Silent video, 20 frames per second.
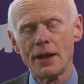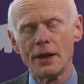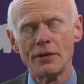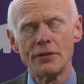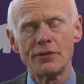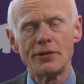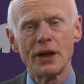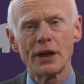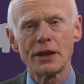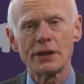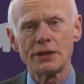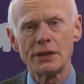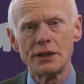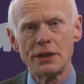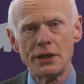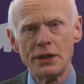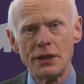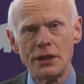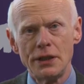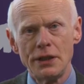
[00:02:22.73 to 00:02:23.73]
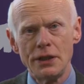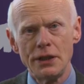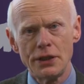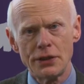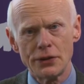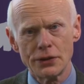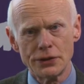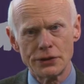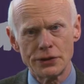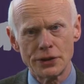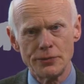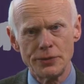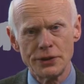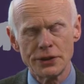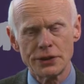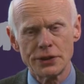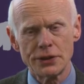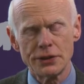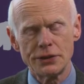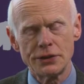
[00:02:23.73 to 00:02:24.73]
In fact, he
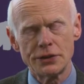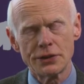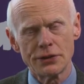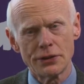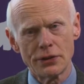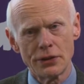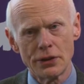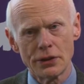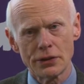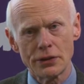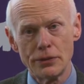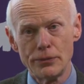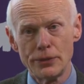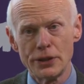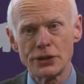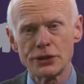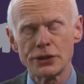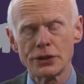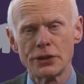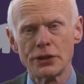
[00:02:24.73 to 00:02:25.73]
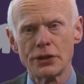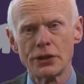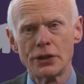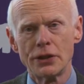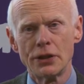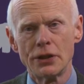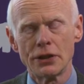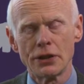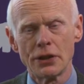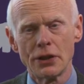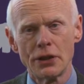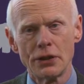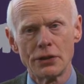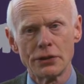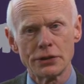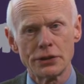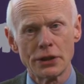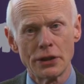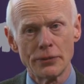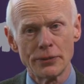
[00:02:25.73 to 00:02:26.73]
contributed to the Royal Commission on
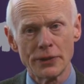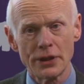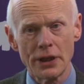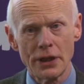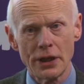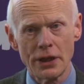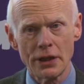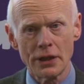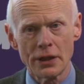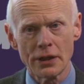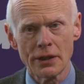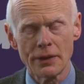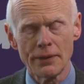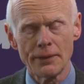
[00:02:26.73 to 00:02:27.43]
Long-Term Care,